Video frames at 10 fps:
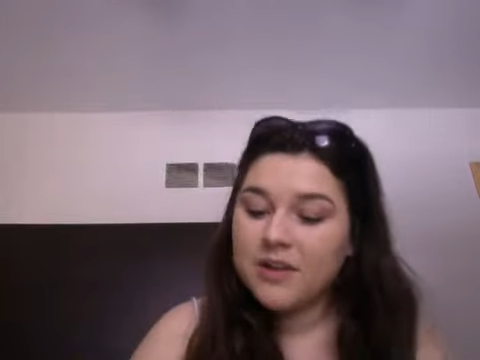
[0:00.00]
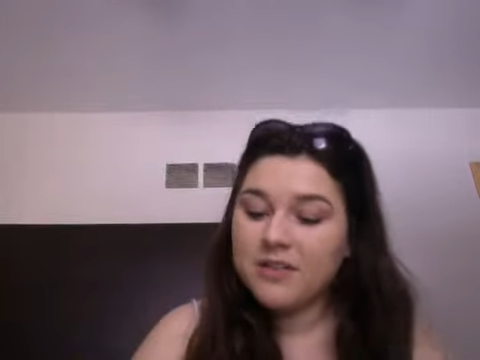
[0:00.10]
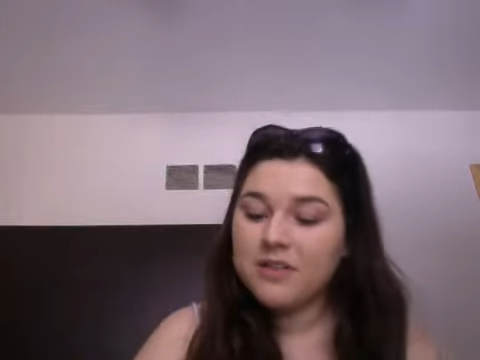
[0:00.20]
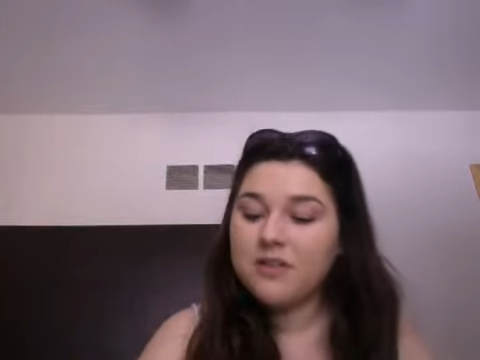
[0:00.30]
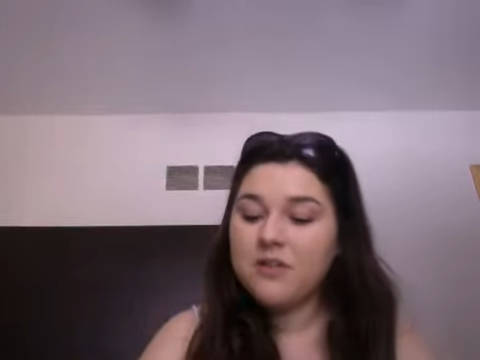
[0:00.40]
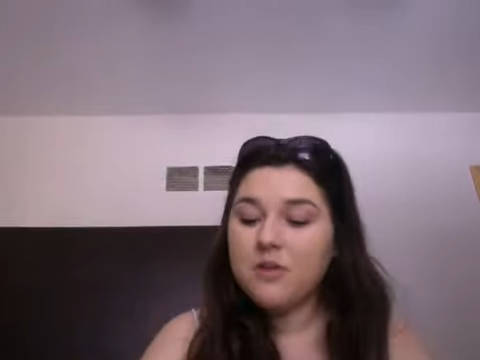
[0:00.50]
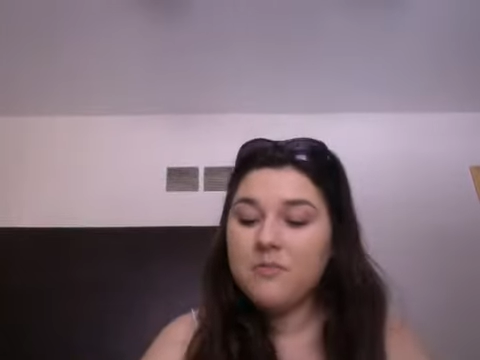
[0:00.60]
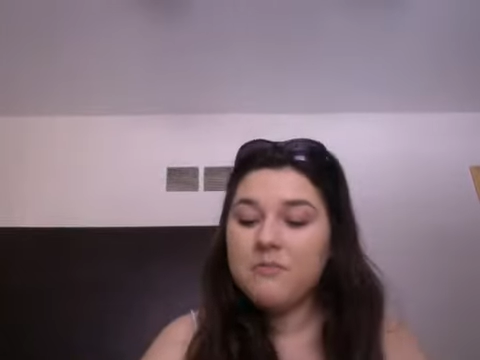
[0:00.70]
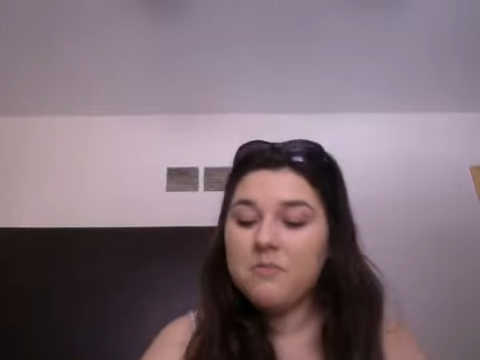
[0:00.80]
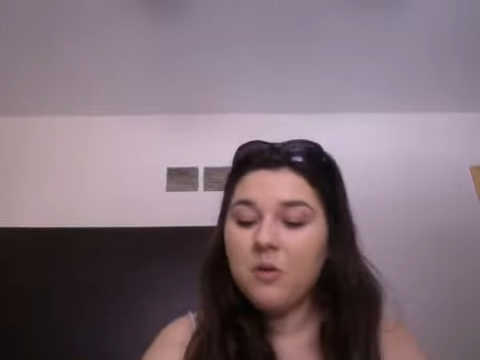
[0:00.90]
So if you
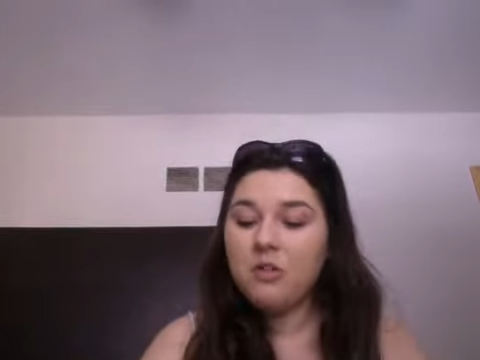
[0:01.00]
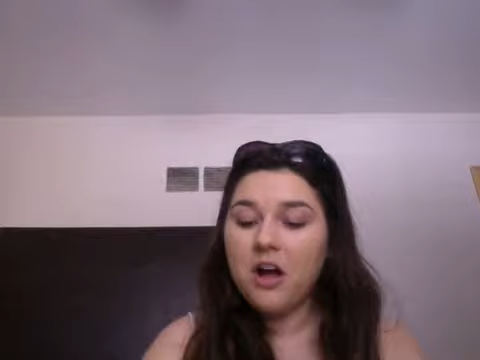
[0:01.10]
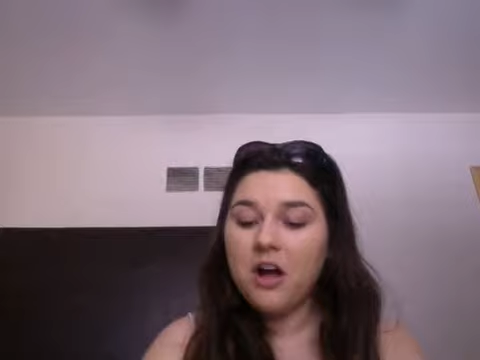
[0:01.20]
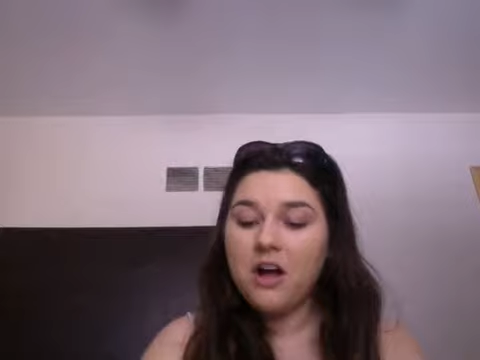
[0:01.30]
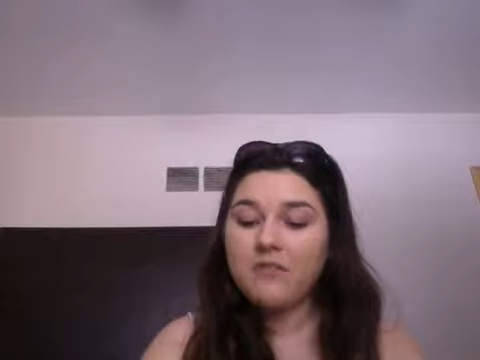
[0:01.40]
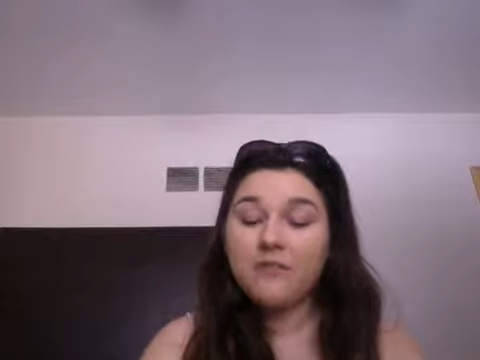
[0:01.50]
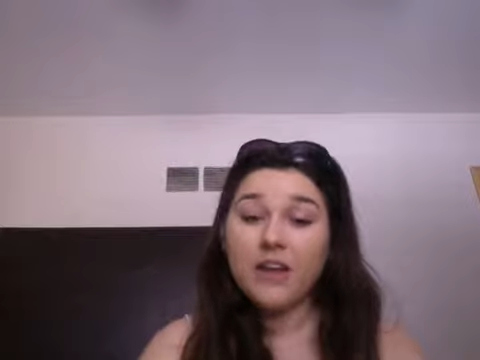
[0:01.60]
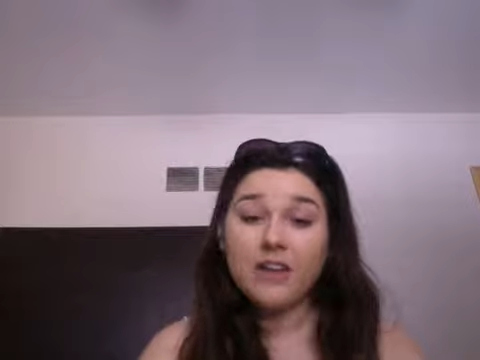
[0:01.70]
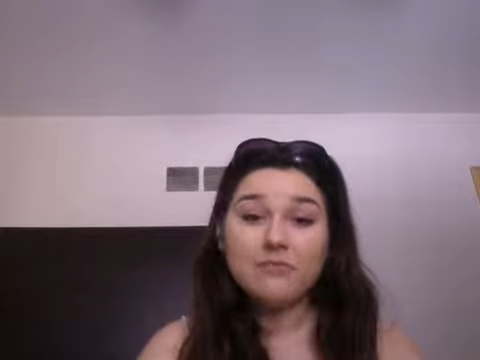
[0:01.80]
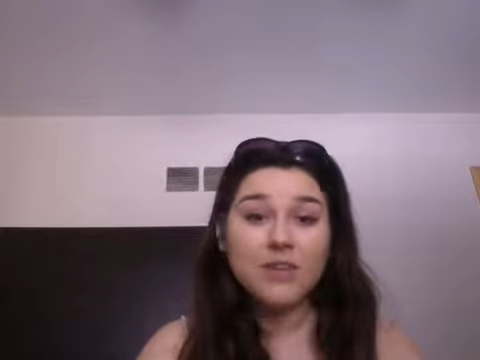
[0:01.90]
can pull off,
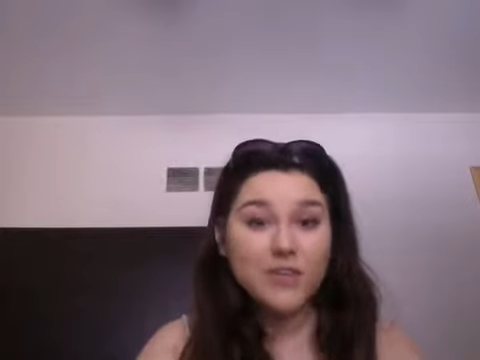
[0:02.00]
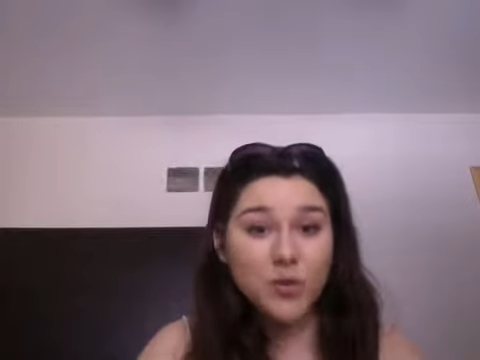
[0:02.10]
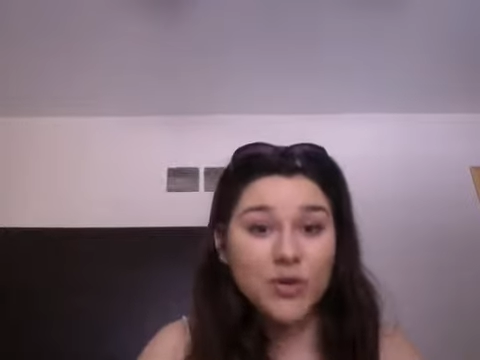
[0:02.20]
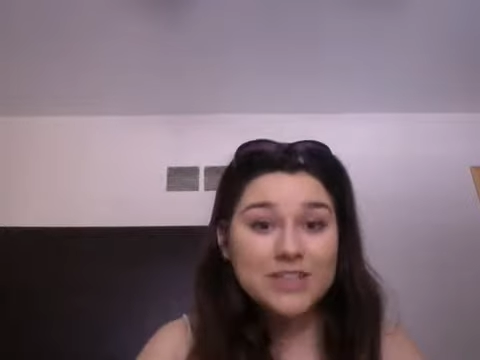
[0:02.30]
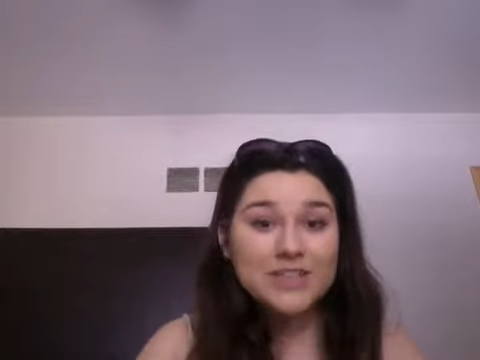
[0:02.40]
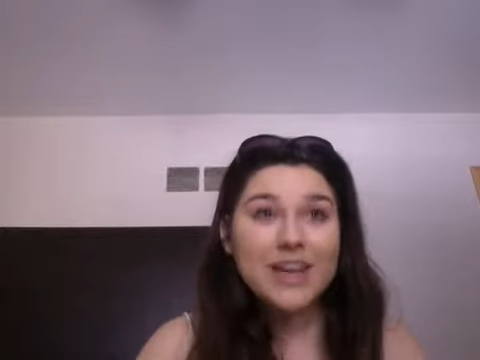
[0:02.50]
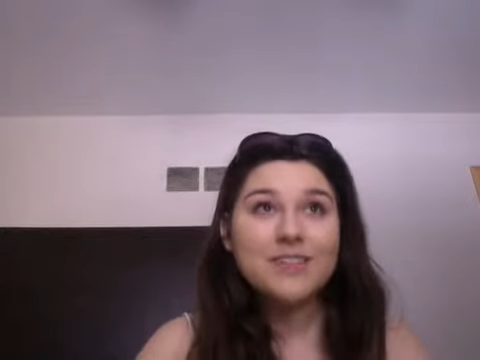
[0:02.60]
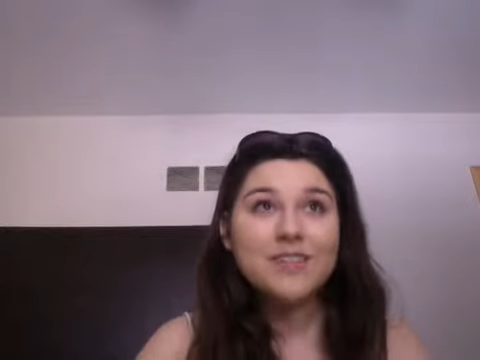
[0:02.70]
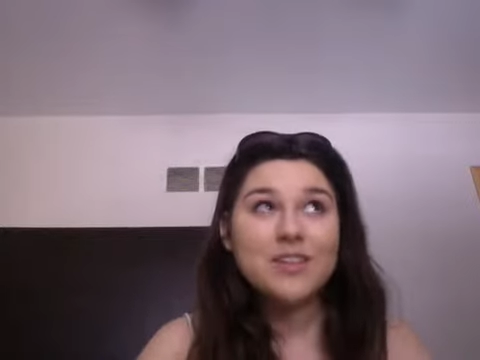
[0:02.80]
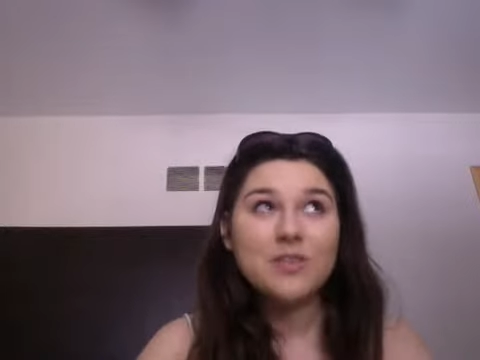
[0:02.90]
like, if you want to
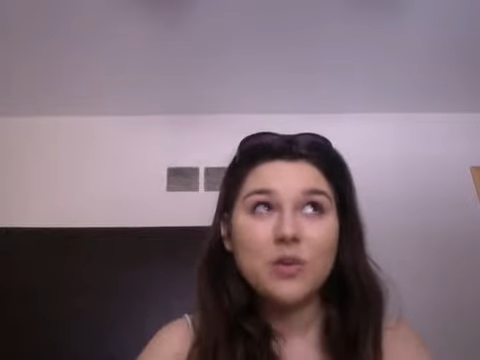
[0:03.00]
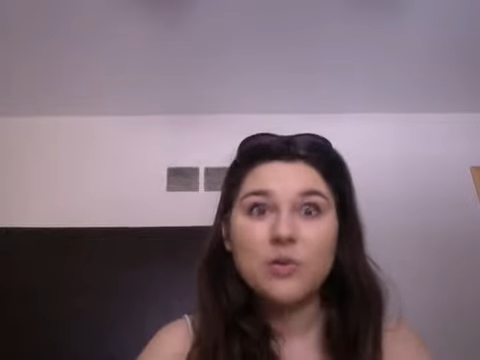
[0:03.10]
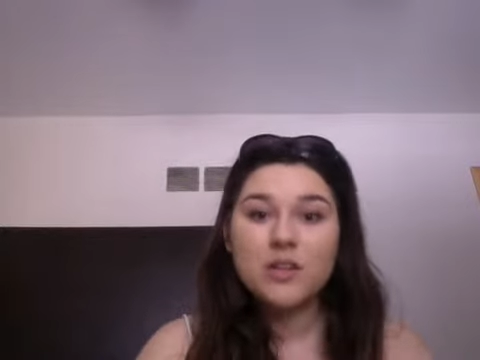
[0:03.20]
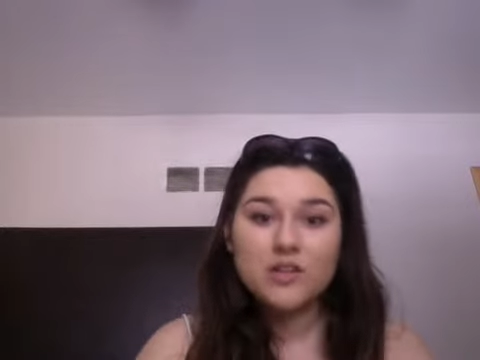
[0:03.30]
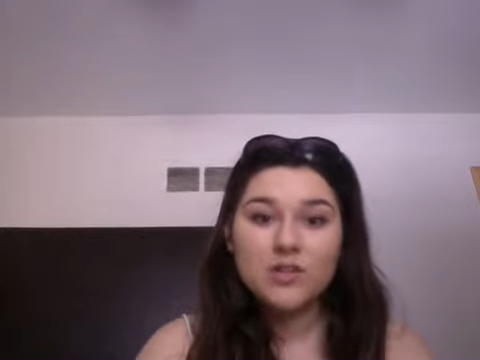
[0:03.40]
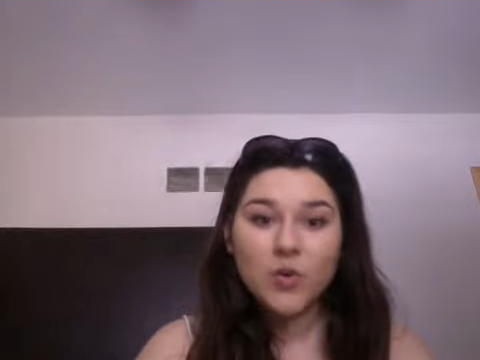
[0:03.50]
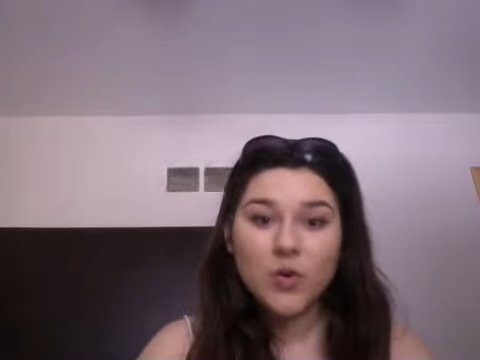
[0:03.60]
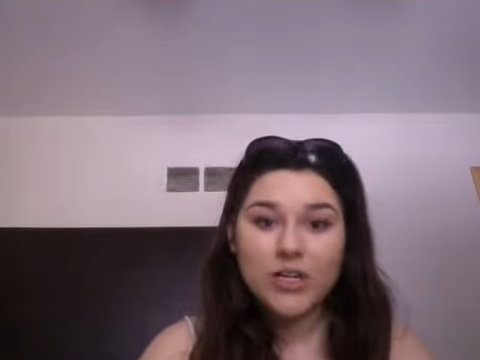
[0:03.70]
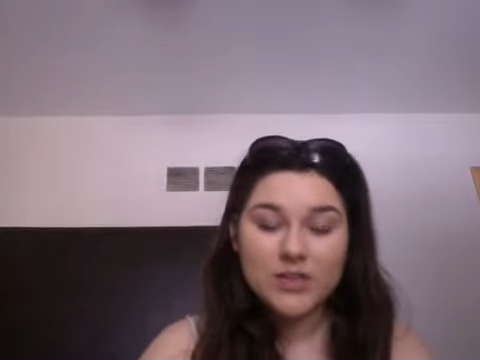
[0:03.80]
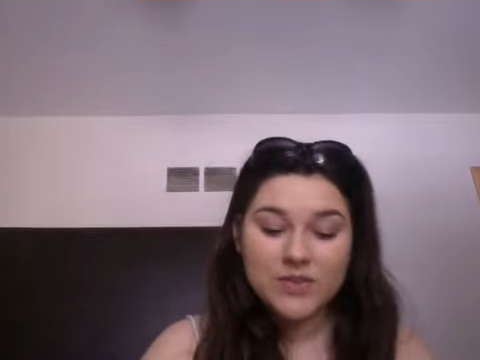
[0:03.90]
test this, go to the store
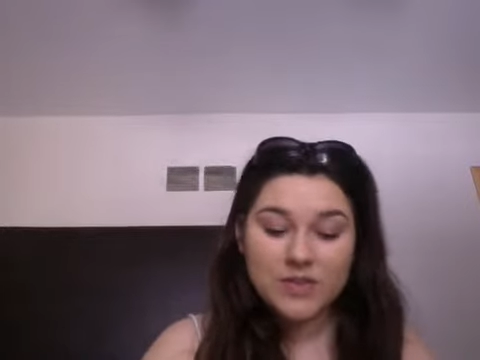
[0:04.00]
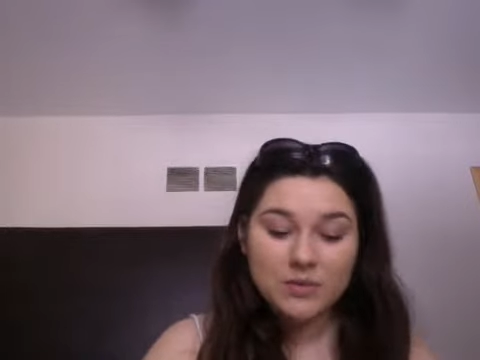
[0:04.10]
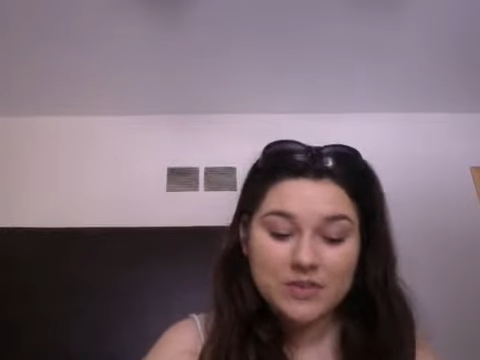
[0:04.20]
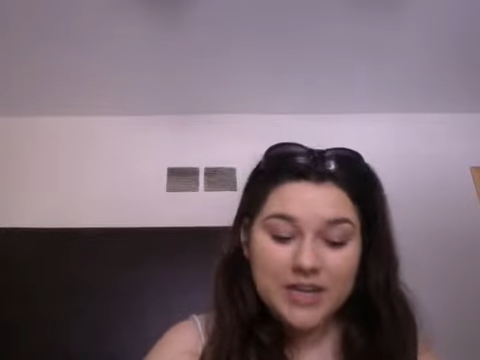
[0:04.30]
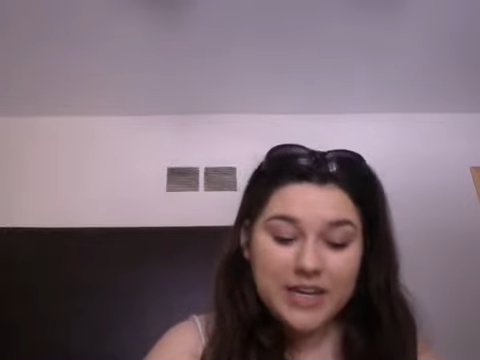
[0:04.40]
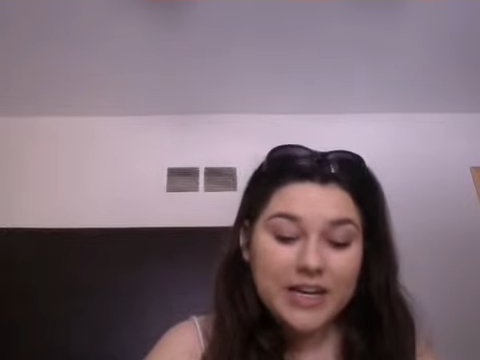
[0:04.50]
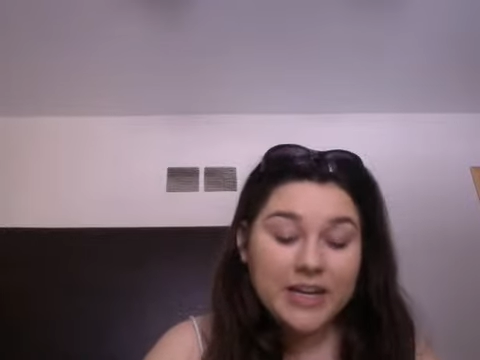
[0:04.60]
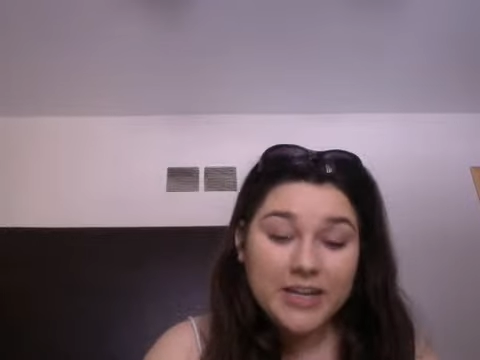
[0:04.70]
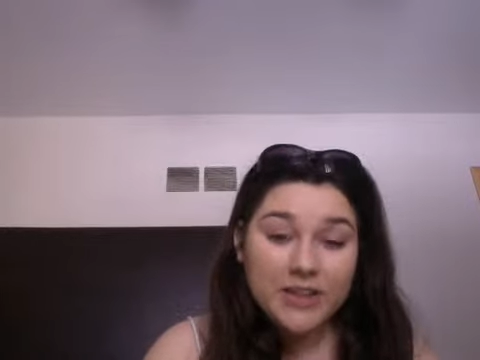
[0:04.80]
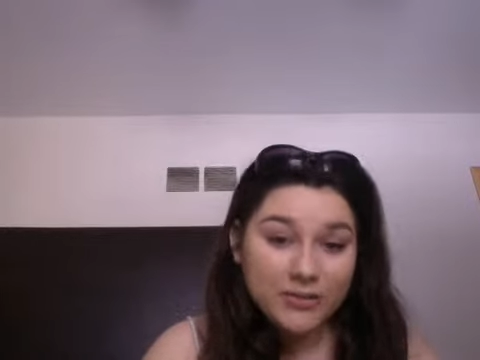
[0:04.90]
and see what tan
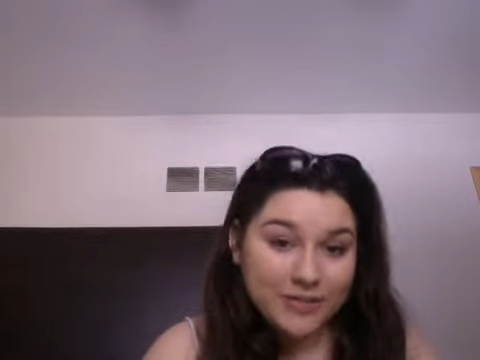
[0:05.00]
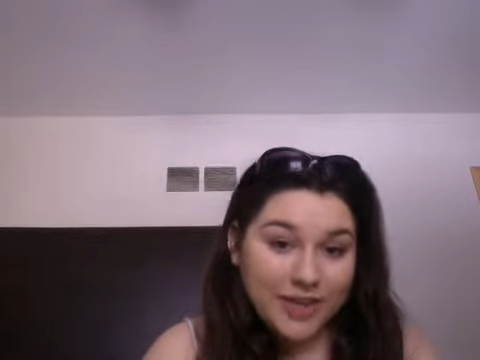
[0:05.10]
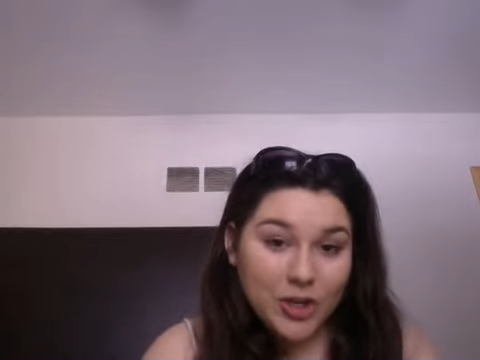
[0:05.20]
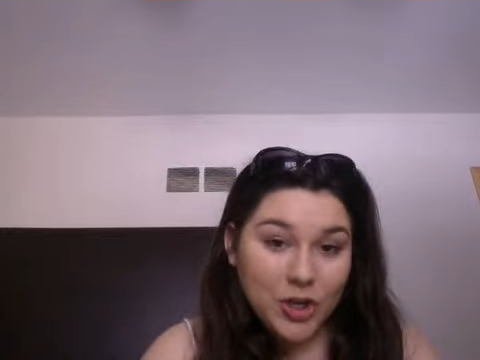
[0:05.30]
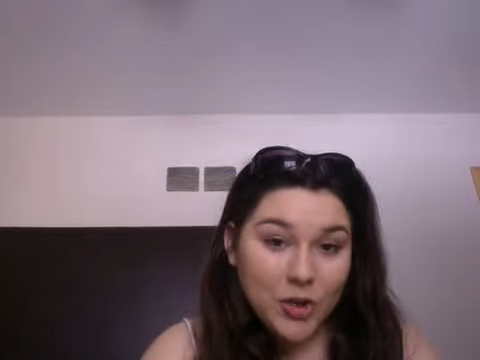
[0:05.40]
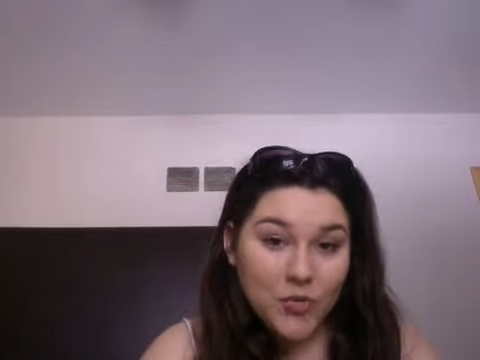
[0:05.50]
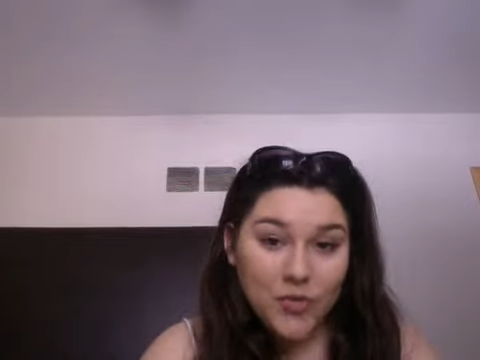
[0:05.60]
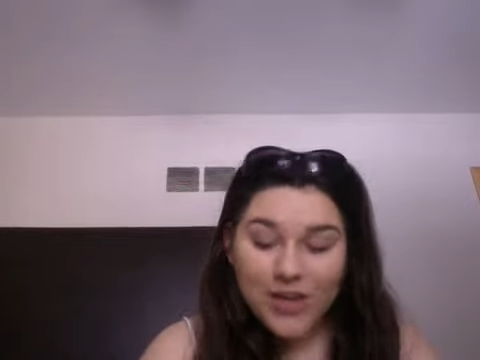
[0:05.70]
honey looks on you.